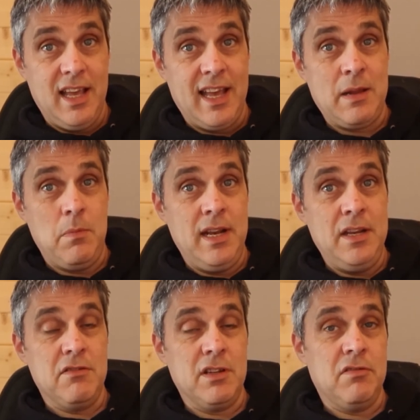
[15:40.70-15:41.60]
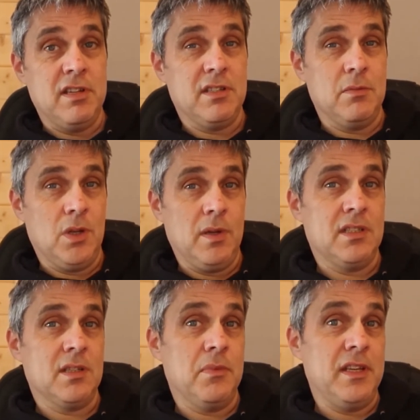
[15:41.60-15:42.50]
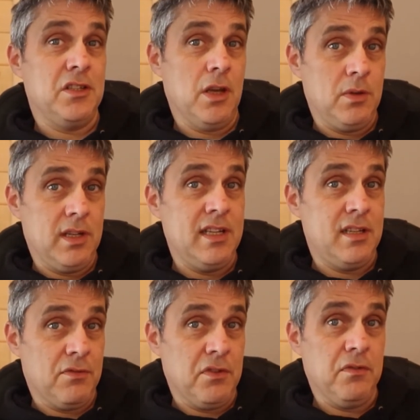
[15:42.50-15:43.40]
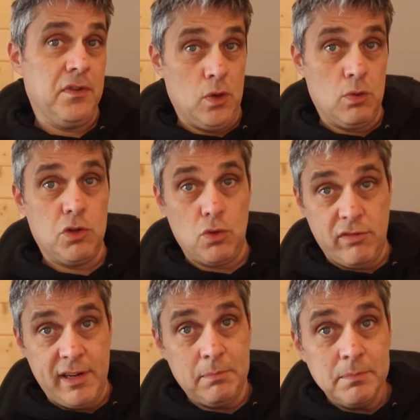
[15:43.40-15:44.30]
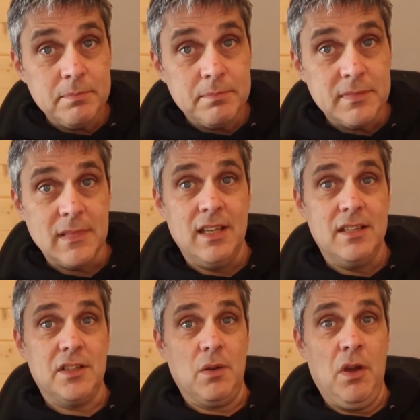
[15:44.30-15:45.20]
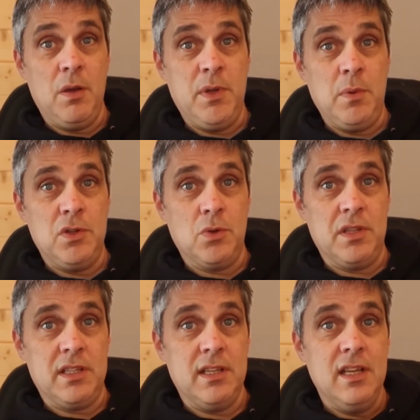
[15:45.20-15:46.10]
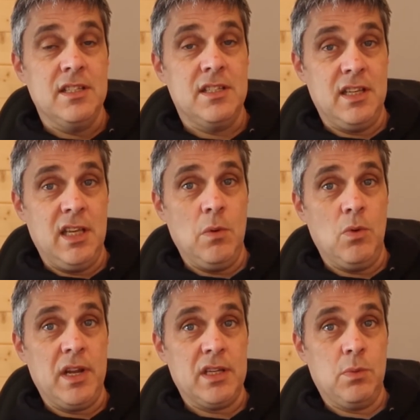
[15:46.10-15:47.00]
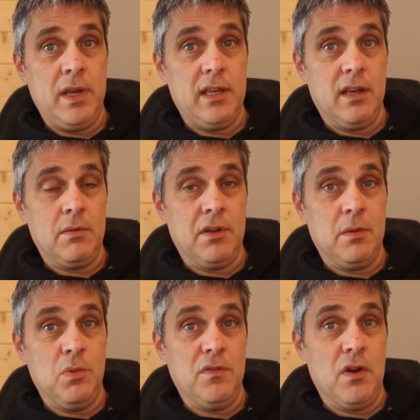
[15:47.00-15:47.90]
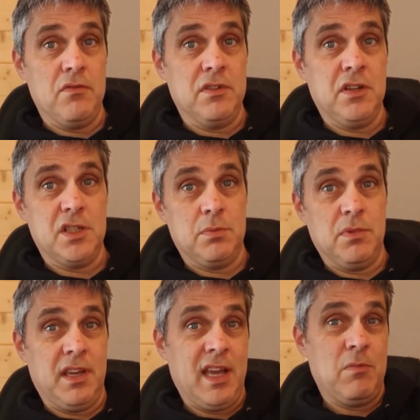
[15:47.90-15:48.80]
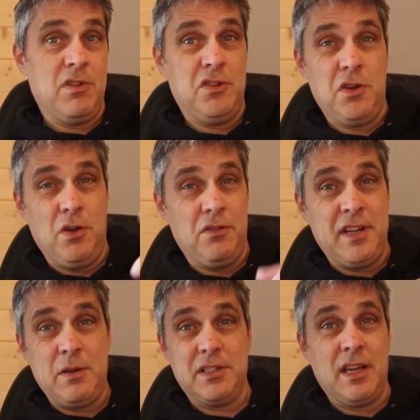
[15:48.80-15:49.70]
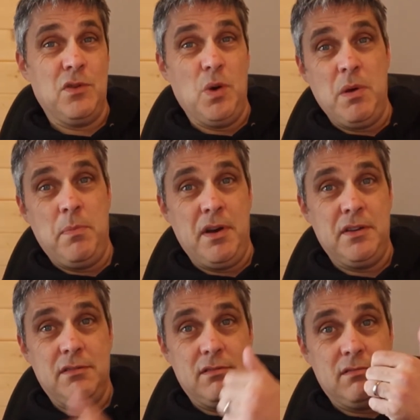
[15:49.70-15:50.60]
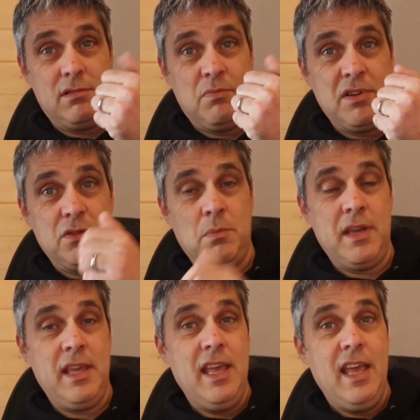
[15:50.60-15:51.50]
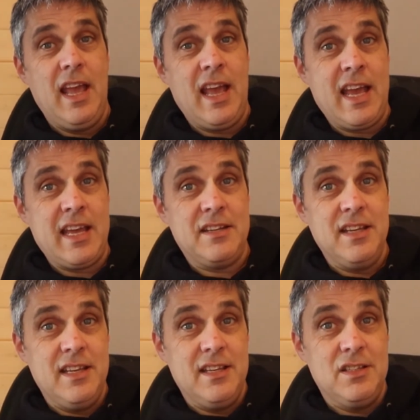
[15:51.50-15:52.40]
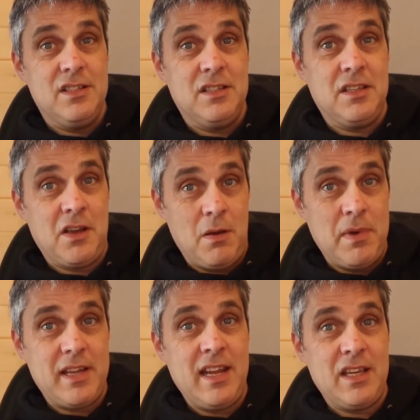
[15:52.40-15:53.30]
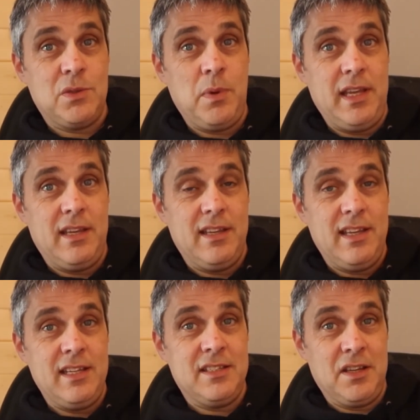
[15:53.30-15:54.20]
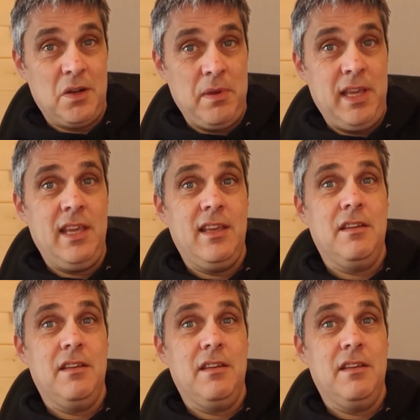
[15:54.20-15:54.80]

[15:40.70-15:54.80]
And Melinda and Chris, I'm doing something totally different for your jewellery. So hope you enjoy this. See you all next week. I'm going to move over and touch my camera and turn it off now because I haven't got my button press on me. And come back next week it's going to be